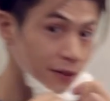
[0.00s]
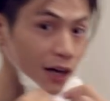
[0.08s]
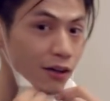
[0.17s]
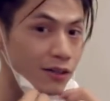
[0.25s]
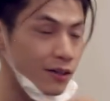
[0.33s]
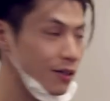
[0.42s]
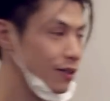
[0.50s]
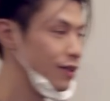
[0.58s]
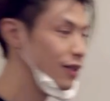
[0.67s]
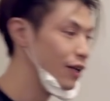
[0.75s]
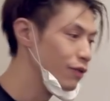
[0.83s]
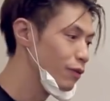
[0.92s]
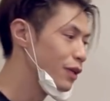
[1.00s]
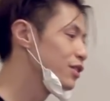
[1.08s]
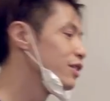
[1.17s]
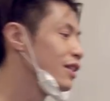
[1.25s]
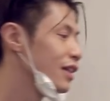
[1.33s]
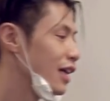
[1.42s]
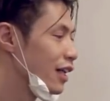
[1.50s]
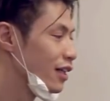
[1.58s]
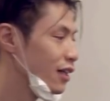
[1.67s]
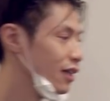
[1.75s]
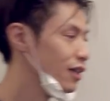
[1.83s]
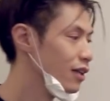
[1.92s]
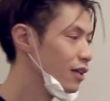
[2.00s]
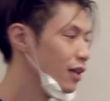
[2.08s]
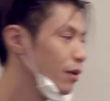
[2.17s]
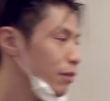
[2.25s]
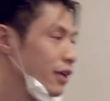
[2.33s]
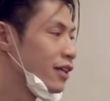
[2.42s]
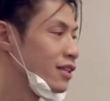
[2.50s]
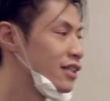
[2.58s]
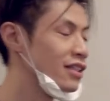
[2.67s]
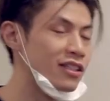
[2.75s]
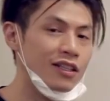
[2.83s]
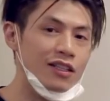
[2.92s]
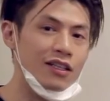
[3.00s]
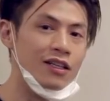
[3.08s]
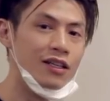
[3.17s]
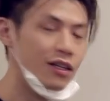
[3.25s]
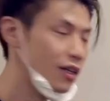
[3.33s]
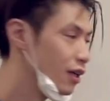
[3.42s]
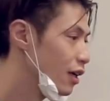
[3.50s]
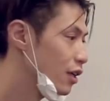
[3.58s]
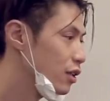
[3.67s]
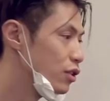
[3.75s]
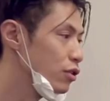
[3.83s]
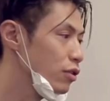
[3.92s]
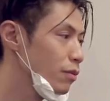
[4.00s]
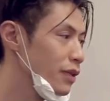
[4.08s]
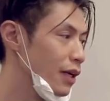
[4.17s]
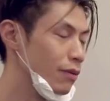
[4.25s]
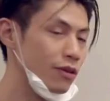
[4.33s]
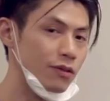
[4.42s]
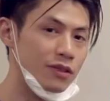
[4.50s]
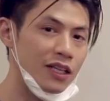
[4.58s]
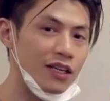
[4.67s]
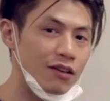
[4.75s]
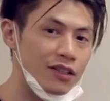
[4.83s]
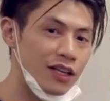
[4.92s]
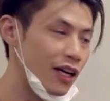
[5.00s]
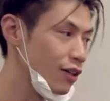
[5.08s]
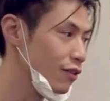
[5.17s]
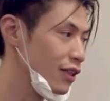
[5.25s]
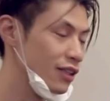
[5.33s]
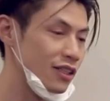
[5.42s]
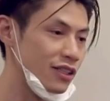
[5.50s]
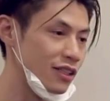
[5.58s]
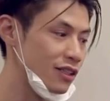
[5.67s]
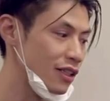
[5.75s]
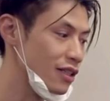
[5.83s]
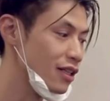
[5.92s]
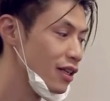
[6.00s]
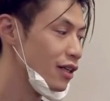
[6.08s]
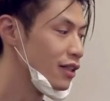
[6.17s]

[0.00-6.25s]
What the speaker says: Now, once you can get pretty consistently to be able to take out the candle at this distance.